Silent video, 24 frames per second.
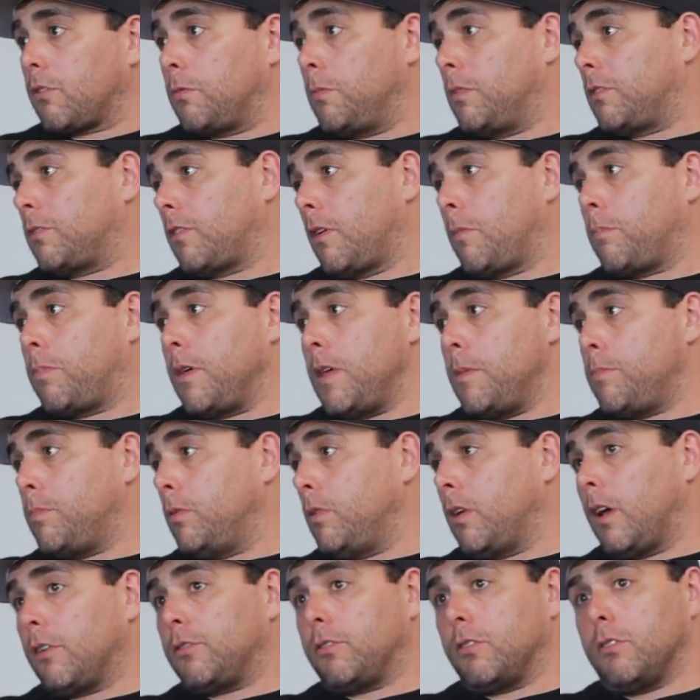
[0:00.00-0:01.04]
I mean, some
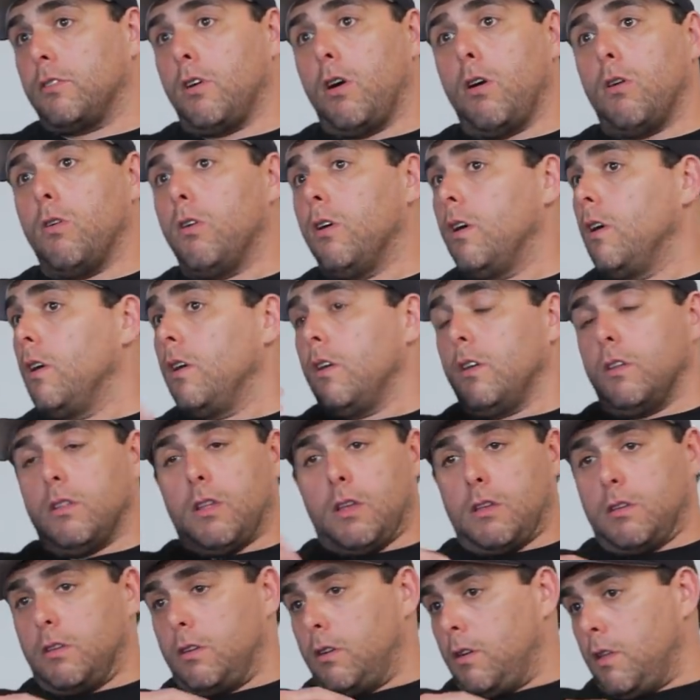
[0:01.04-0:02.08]
people, as you know,
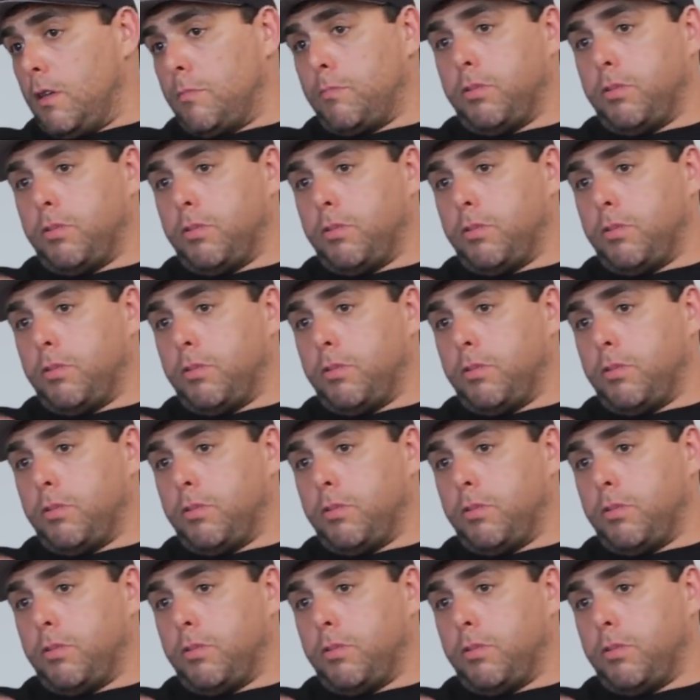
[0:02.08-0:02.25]
they